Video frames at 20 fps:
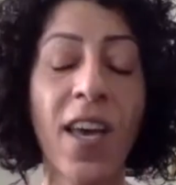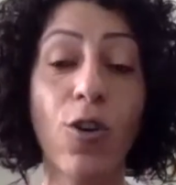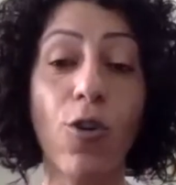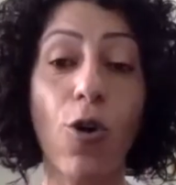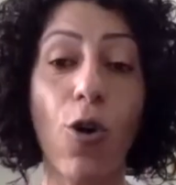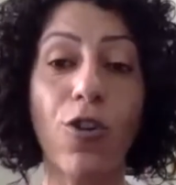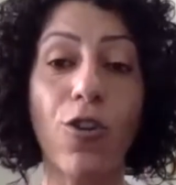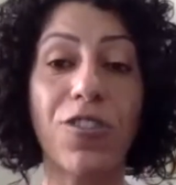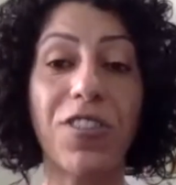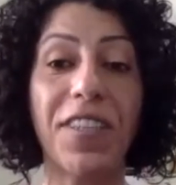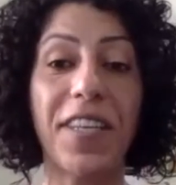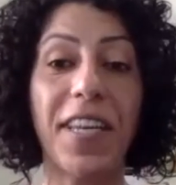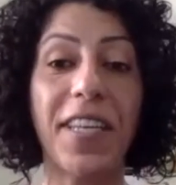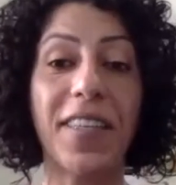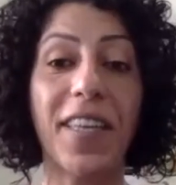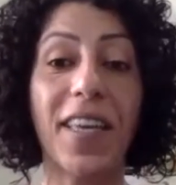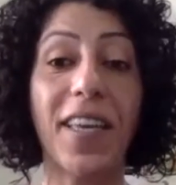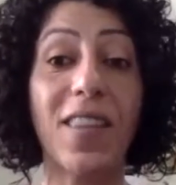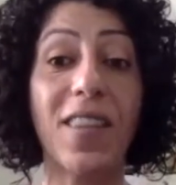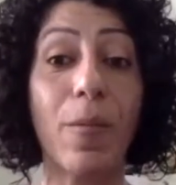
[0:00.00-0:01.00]

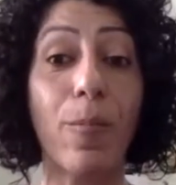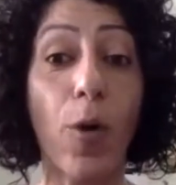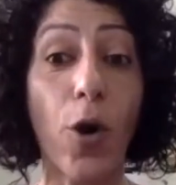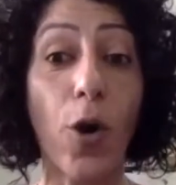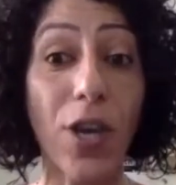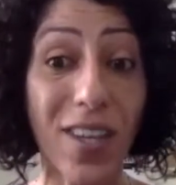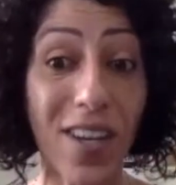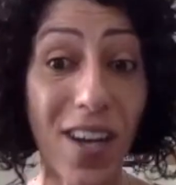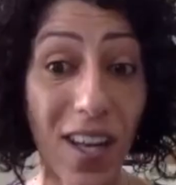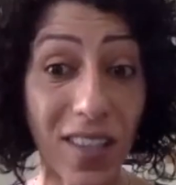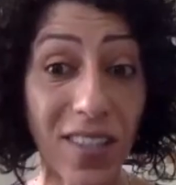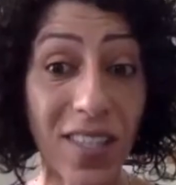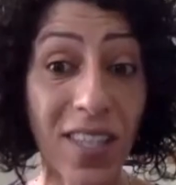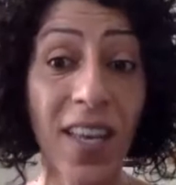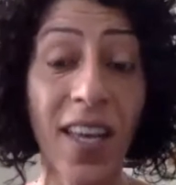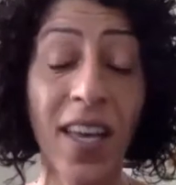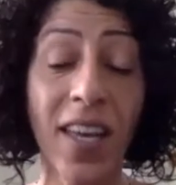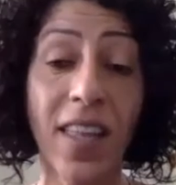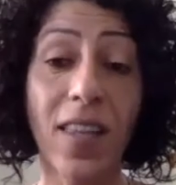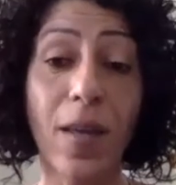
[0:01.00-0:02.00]
coordinating the
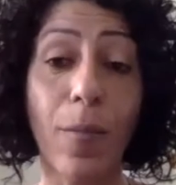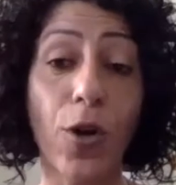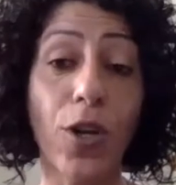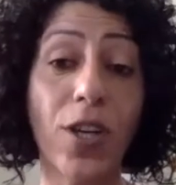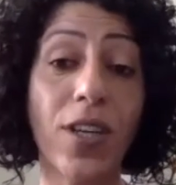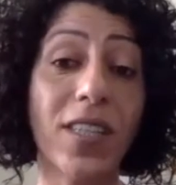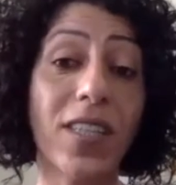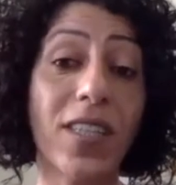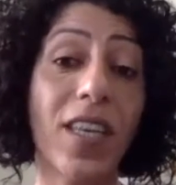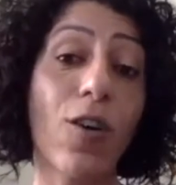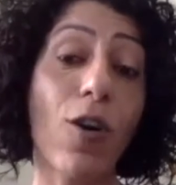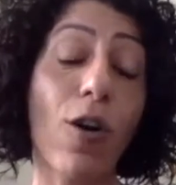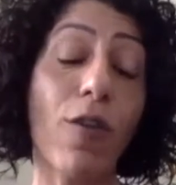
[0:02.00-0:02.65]
boycotting